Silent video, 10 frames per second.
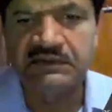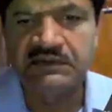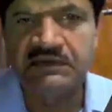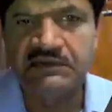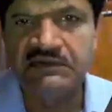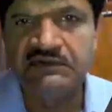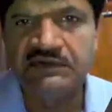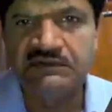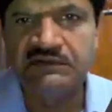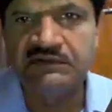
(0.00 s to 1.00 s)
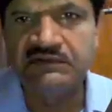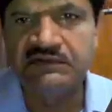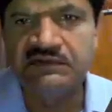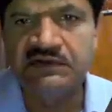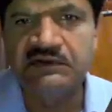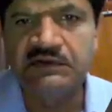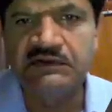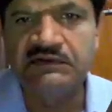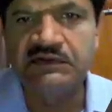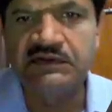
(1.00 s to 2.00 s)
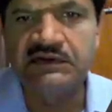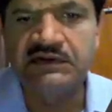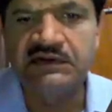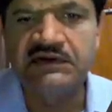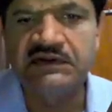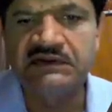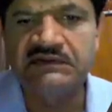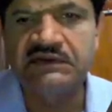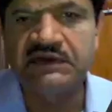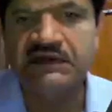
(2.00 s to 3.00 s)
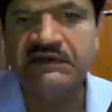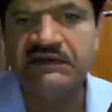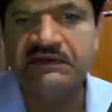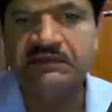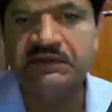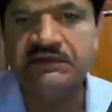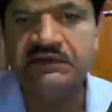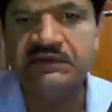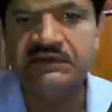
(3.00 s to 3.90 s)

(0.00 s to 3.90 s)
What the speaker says: all those things. So now you can see it has started the simulation.